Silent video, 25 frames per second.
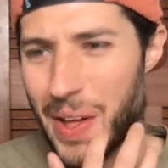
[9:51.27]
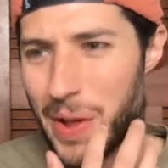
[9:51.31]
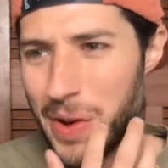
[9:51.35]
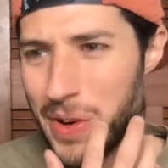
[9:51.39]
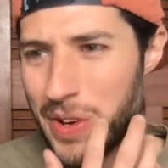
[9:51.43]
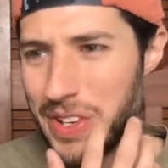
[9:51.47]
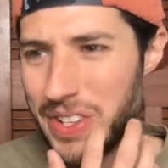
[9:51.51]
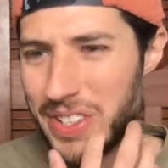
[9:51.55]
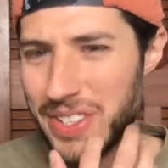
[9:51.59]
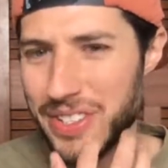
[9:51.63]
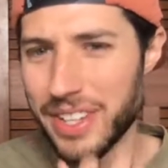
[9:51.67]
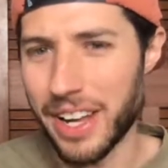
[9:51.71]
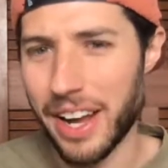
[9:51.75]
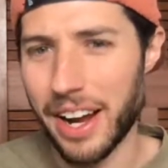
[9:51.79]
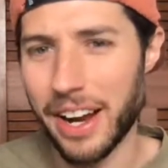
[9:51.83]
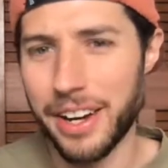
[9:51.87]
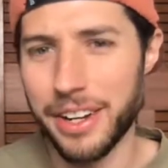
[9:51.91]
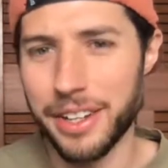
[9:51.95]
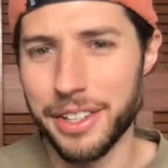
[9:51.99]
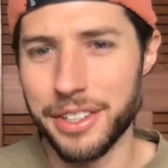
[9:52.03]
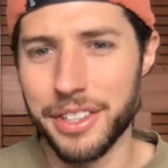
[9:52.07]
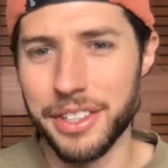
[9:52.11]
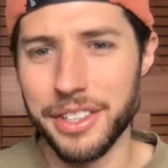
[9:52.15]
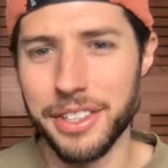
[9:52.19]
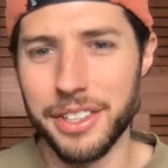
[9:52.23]

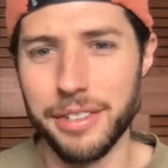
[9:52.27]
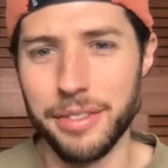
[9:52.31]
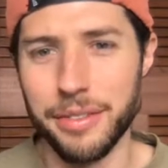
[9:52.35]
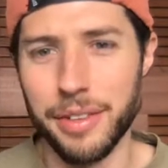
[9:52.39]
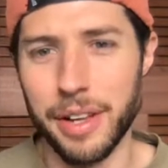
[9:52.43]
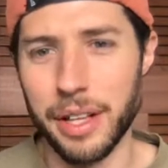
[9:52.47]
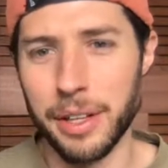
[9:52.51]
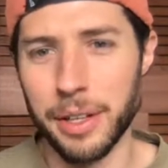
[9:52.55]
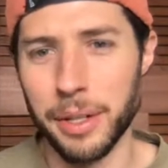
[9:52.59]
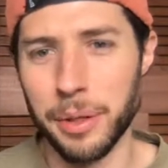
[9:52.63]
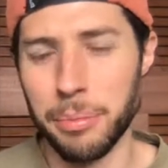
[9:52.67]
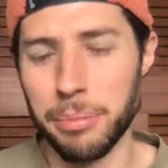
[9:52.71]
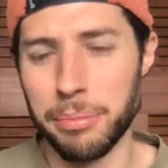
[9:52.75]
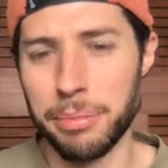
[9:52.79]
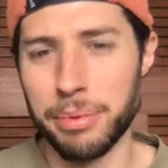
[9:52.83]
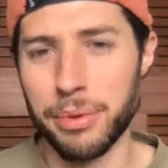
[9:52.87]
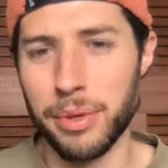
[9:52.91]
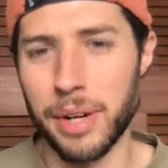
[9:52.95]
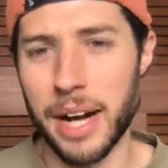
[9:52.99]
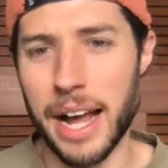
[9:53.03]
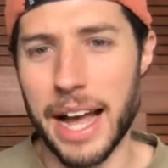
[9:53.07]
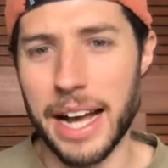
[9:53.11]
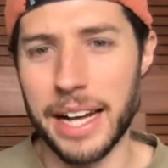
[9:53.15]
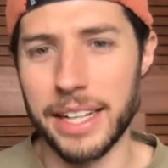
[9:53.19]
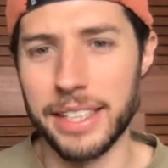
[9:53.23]
desire to develop
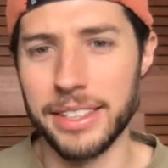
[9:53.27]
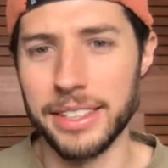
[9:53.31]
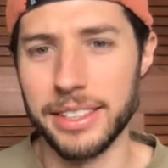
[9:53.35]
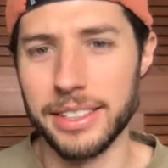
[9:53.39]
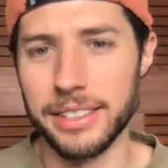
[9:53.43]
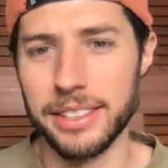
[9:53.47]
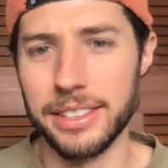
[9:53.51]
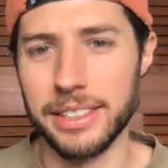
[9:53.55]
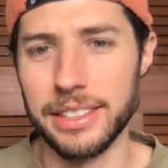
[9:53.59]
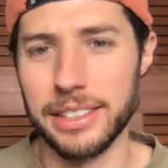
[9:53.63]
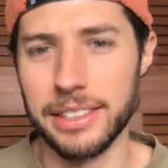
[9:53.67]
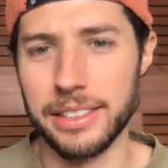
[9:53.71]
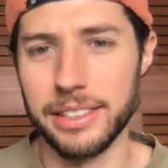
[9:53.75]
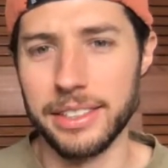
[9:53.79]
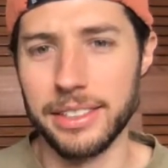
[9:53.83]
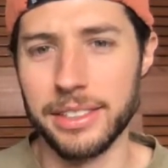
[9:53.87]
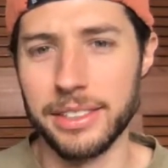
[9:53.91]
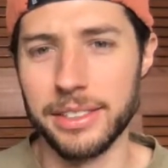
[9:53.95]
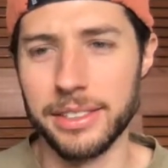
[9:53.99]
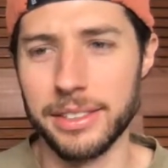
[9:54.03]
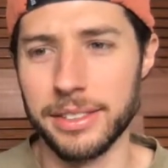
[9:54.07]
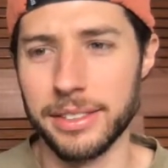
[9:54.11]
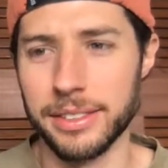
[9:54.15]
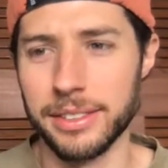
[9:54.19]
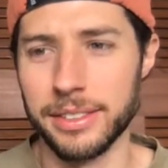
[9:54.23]
practices